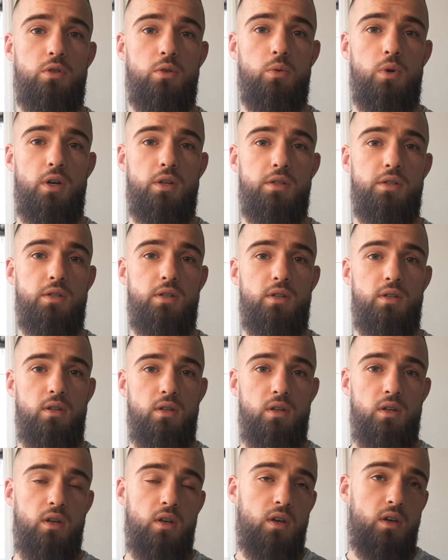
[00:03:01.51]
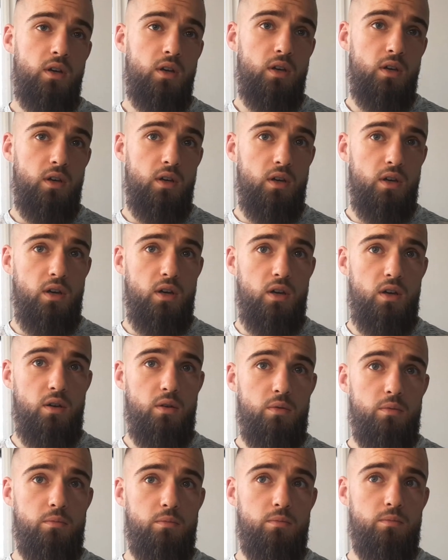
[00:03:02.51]
to us,
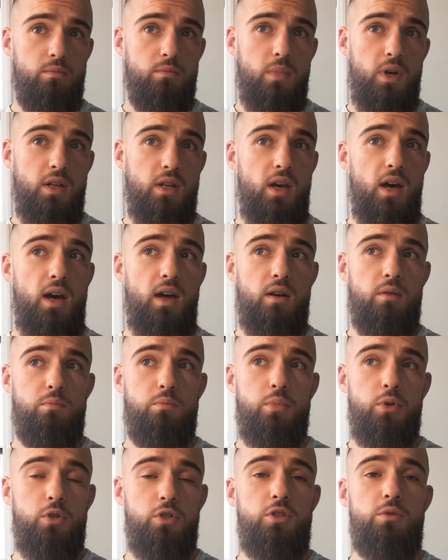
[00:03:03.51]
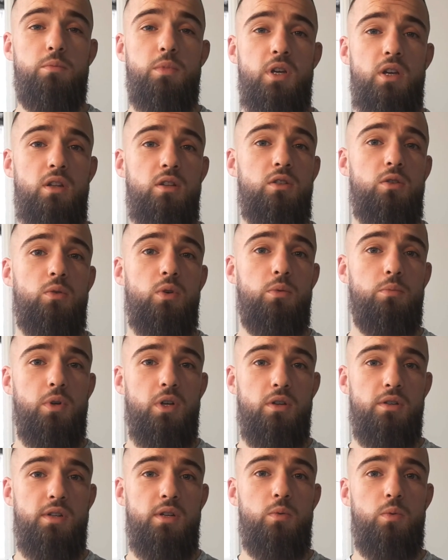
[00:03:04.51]
and my dad pushed me into it
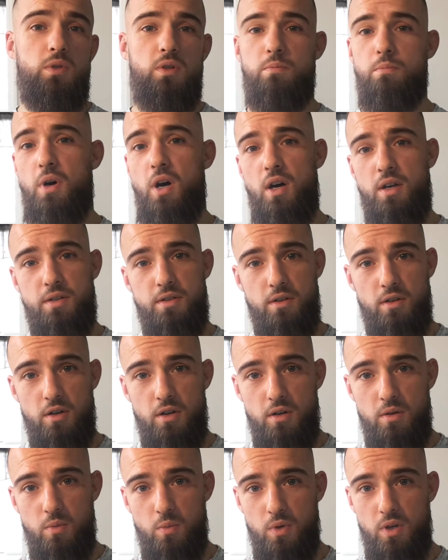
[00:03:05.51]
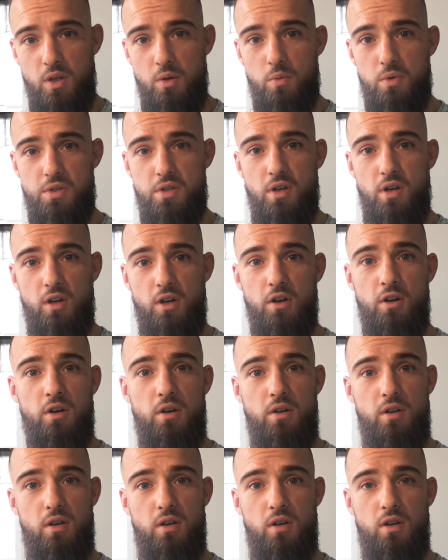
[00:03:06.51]
because he was a boxer when he was younger,
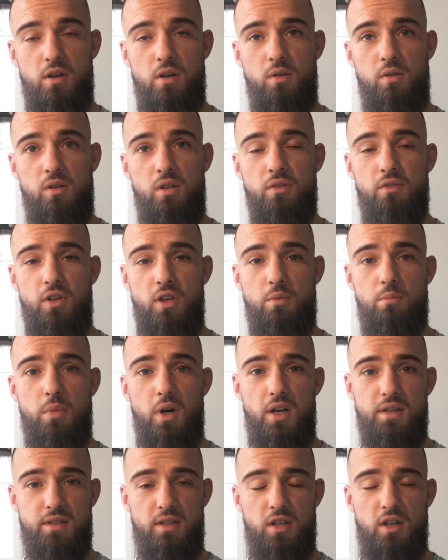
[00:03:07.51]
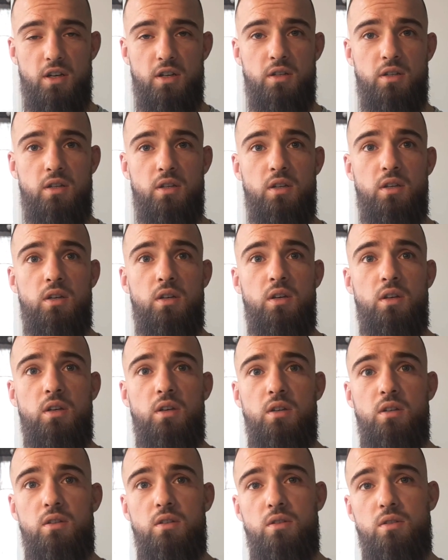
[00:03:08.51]
living in Bosnia.
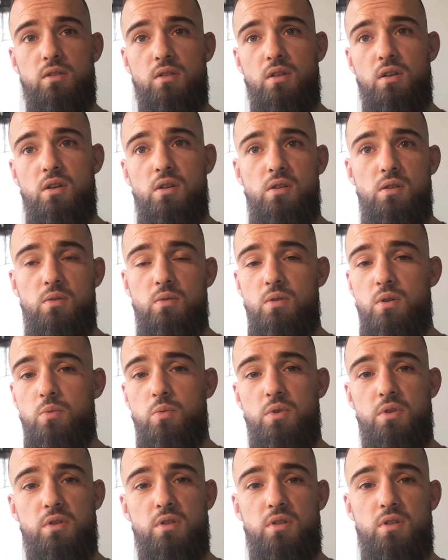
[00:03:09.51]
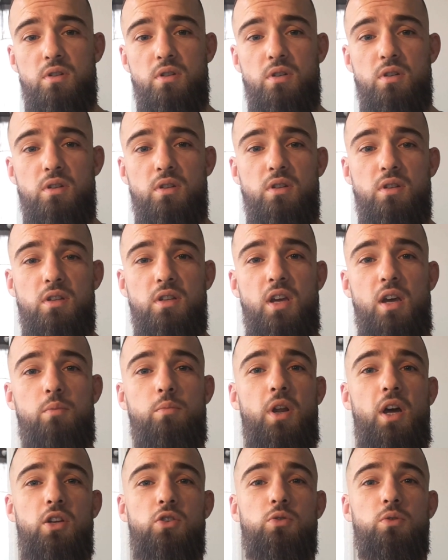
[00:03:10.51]
So it came
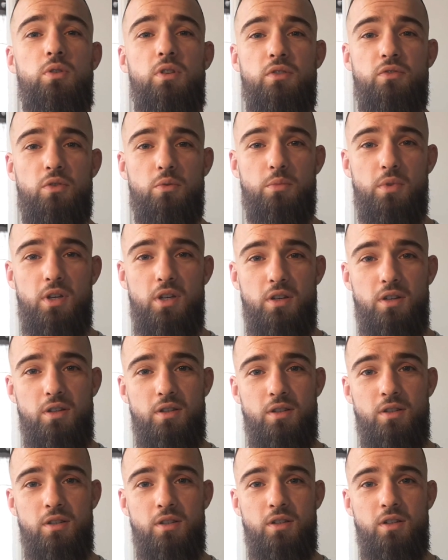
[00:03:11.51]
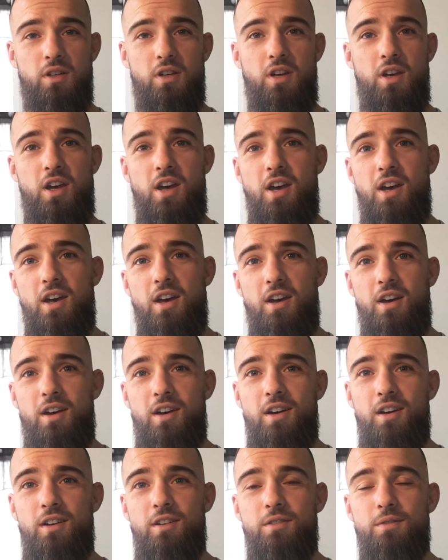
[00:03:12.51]
naturally for me.
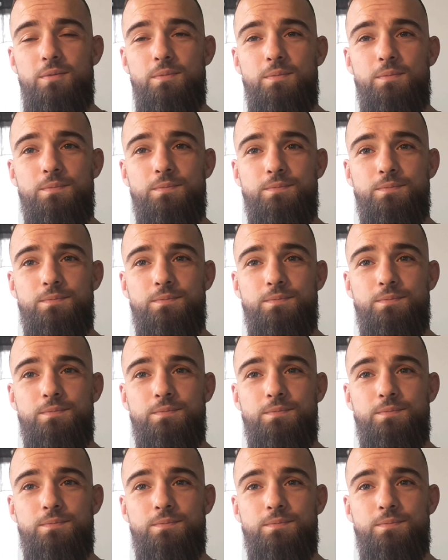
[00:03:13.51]
Um,